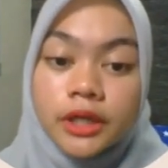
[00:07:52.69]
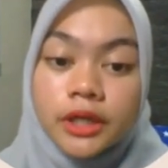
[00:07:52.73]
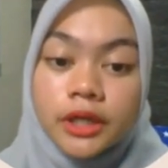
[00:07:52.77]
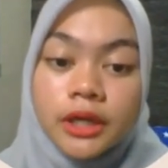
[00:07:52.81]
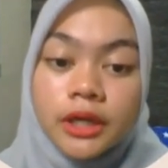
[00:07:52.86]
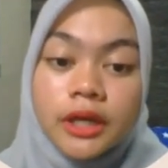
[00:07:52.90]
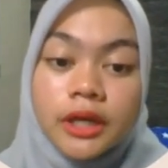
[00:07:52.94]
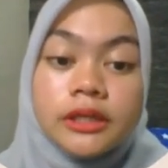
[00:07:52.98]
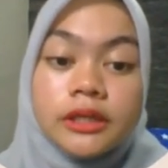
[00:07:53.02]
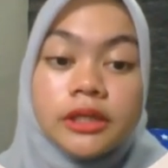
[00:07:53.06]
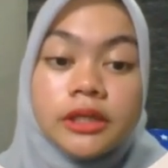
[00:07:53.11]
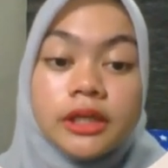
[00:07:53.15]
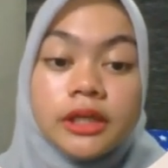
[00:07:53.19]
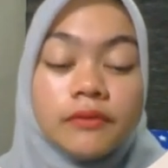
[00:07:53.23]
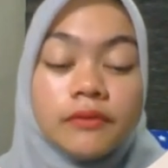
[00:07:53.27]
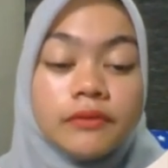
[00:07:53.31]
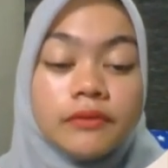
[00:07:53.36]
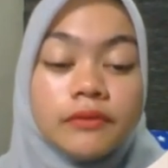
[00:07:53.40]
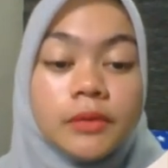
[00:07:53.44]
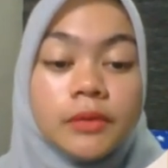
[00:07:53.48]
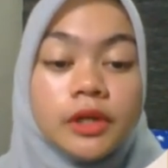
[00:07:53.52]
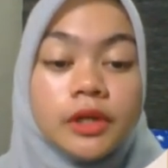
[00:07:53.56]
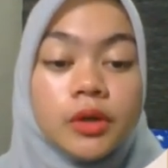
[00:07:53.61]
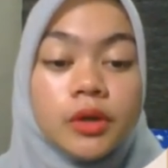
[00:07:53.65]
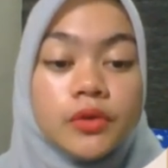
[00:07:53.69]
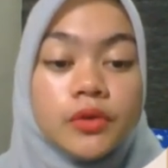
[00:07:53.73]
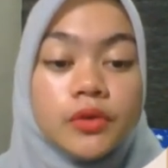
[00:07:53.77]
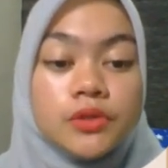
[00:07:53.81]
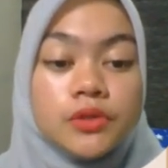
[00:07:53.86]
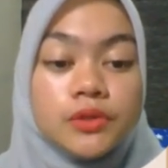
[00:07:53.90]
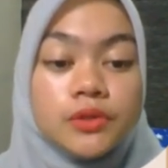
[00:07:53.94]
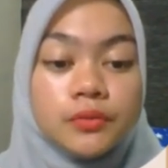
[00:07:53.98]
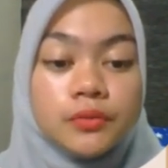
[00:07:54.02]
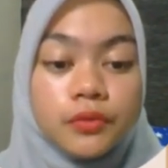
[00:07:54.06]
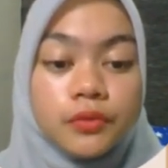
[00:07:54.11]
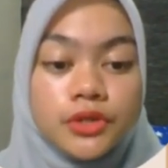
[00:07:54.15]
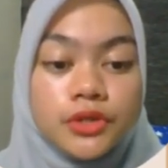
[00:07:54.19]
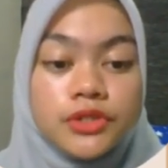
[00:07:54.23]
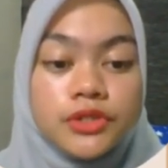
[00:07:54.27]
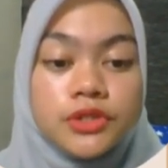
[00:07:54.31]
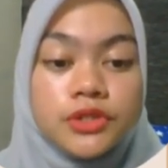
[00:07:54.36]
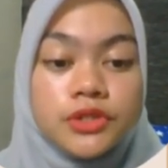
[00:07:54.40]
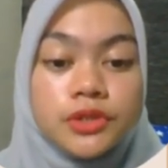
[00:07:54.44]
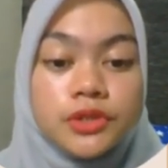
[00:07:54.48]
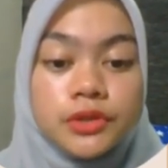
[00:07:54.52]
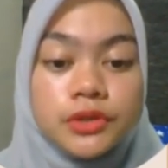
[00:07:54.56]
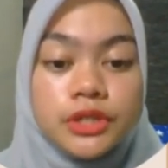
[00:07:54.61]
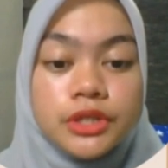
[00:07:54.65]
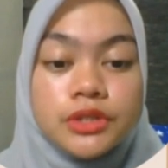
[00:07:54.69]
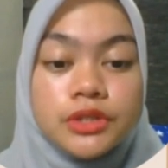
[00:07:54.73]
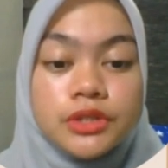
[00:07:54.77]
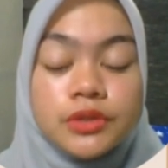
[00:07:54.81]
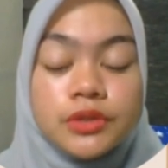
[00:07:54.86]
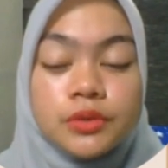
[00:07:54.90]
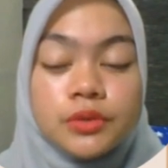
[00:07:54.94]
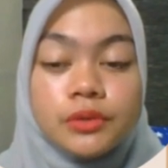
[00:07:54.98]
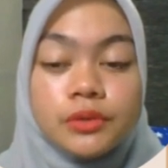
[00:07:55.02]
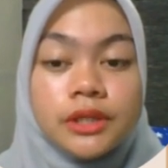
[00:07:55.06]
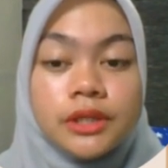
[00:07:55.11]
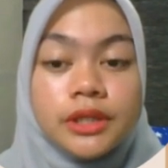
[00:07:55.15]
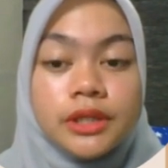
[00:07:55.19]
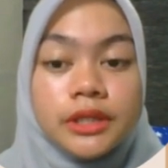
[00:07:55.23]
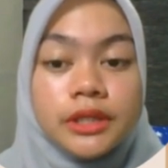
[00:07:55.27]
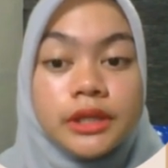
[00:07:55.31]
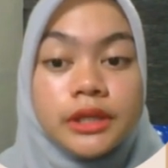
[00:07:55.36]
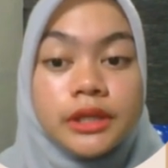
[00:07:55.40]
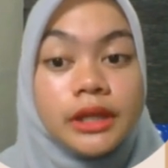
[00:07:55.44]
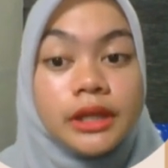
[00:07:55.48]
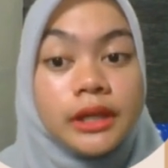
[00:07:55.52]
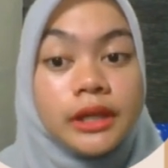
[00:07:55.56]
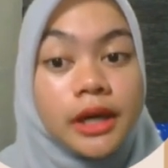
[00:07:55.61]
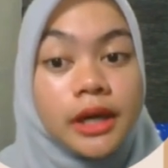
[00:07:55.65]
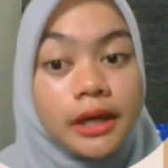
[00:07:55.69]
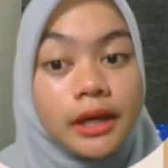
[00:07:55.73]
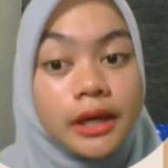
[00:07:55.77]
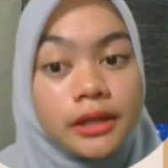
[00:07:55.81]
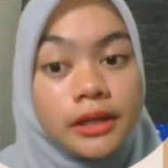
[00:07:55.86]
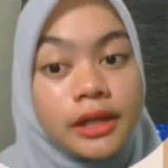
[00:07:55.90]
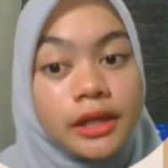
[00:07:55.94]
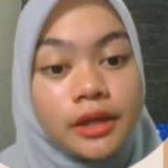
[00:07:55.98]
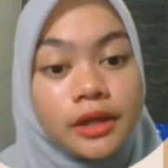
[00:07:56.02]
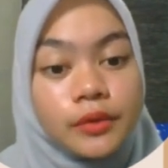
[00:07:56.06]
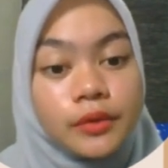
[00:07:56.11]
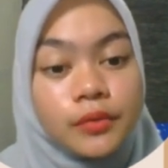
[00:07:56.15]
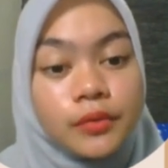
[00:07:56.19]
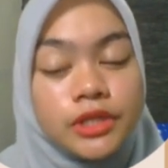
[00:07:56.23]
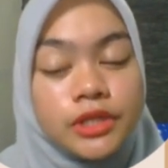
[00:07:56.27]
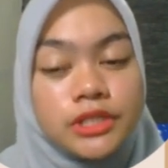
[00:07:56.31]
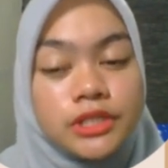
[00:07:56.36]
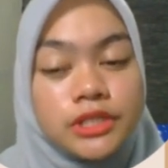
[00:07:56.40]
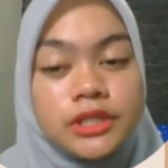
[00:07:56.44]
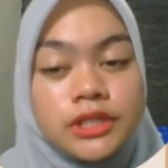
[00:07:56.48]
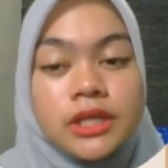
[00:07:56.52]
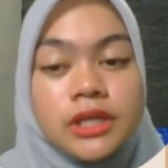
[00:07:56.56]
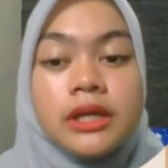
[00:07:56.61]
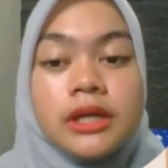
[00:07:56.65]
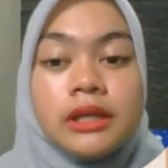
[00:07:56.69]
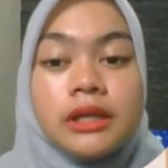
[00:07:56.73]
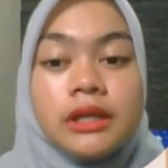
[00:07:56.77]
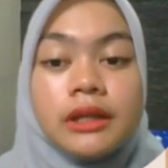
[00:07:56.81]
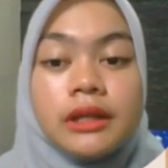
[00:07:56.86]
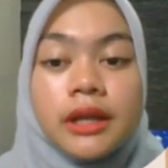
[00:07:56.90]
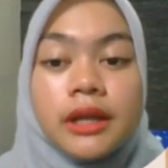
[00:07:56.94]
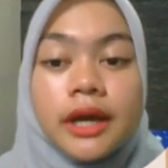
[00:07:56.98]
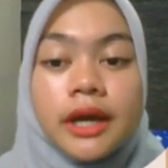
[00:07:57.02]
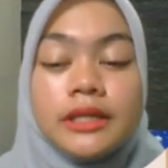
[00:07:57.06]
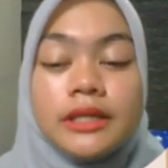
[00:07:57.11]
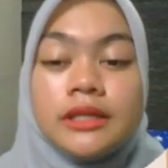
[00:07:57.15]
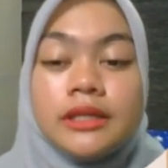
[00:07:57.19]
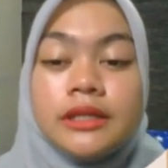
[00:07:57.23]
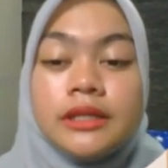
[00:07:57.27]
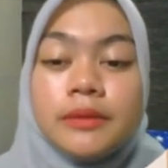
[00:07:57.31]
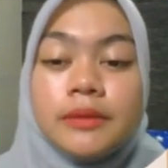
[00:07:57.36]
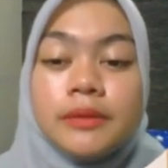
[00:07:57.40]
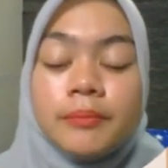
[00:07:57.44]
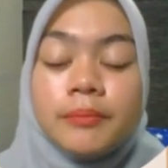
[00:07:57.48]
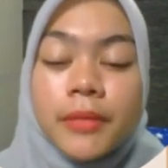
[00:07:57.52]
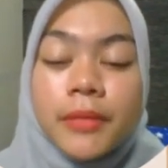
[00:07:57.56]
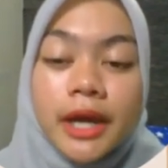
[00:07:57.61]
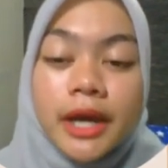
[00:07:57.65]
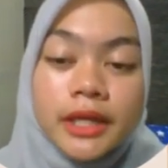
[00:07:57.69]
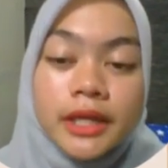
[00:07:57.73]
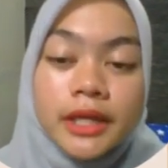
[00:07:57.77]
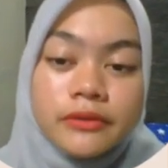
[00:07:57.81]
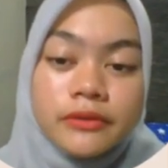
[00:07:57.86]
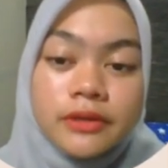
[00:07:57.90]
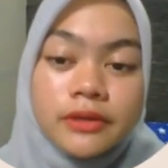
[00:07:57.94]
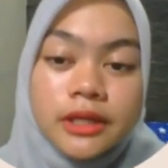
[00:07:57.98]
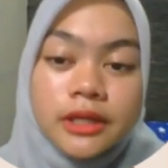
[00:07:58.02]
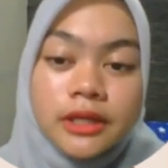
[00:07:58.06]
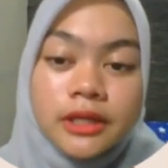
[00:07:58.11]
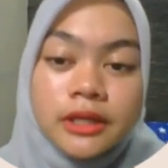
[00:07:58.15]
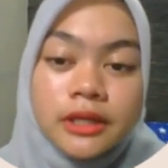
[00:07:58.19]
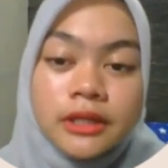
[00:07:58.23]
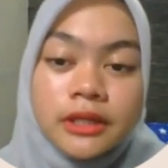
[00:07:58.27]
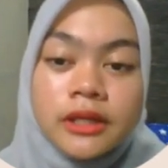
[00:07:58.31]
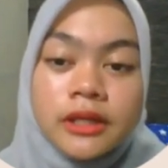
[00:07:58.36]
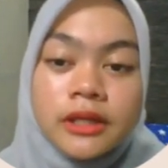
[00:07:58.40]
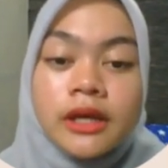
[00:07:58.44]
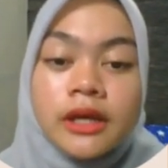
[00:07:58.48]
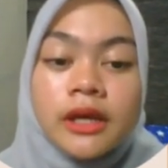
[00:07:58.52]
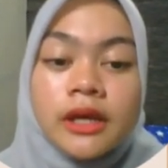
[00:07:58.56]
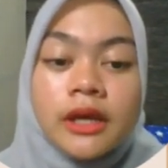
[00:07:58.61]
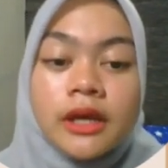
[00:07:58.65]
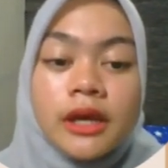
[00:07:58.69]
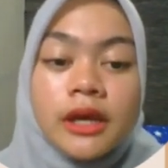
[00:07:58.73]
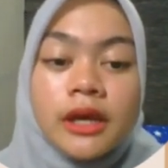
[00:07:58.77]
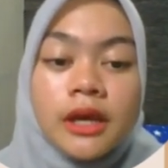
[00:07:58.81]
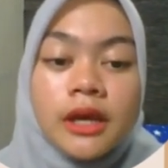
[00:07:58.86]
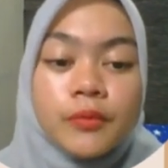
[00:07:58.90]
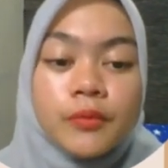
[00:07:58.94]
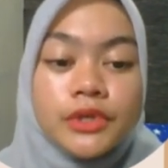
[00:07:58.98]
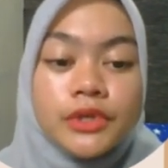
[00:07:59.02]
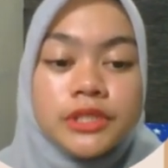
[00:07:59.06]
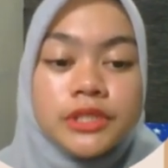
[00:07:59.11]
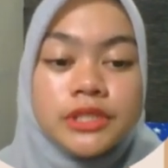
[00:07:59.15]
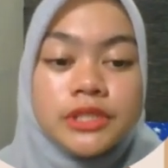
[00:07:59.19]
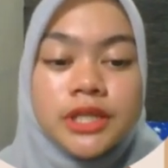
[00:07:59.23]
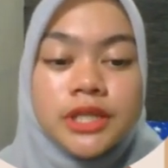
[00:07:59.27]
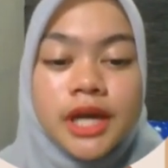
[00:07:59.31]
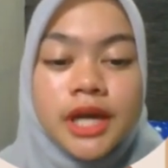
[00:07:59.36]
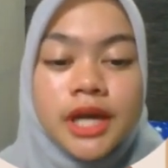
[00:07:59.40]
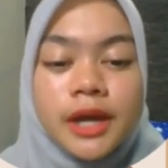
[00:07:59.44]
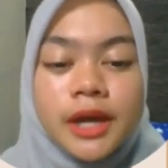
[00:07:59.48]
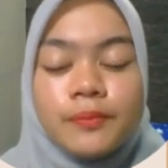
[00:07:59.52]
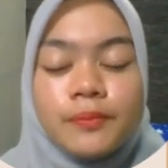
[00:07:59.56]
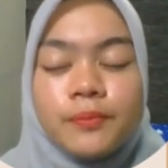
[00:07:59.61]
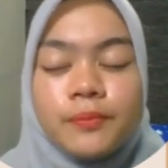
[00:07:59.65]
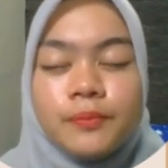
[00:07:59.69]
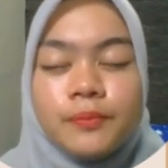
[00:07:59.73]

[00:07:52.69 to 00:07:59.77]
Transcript: The government also wants students to learn another language like Mandarin, which can